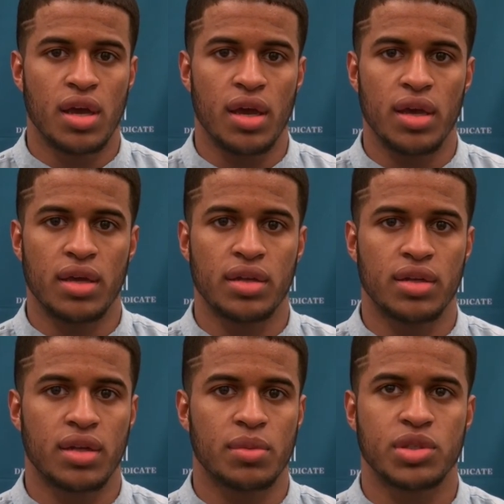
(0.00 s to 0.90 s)

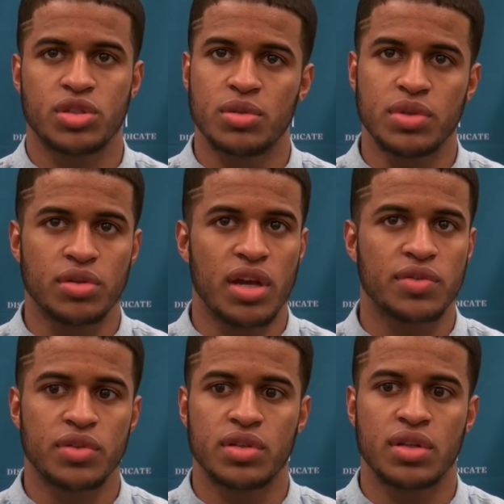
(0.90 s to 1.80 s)
and I'm extremely
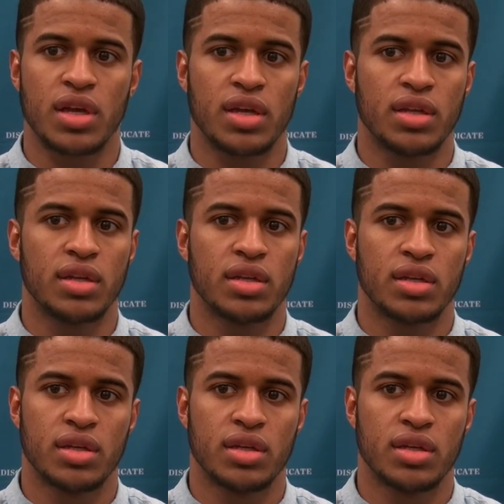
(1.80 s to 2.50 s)
grateful, and